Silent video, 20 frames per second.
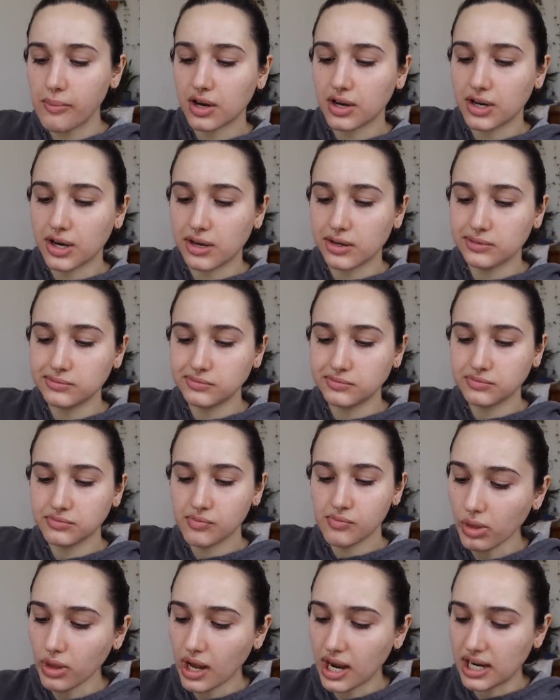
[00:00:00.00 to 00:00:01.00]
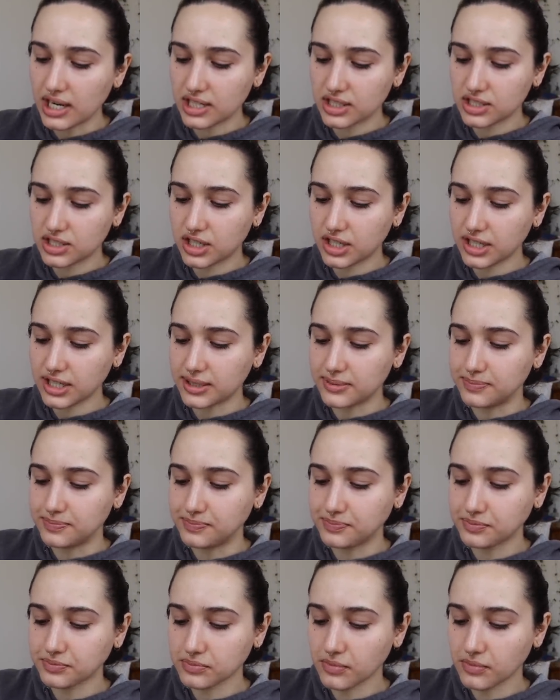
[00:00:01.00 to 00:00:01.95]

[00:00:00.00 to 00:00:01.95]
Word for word: you know? It is good.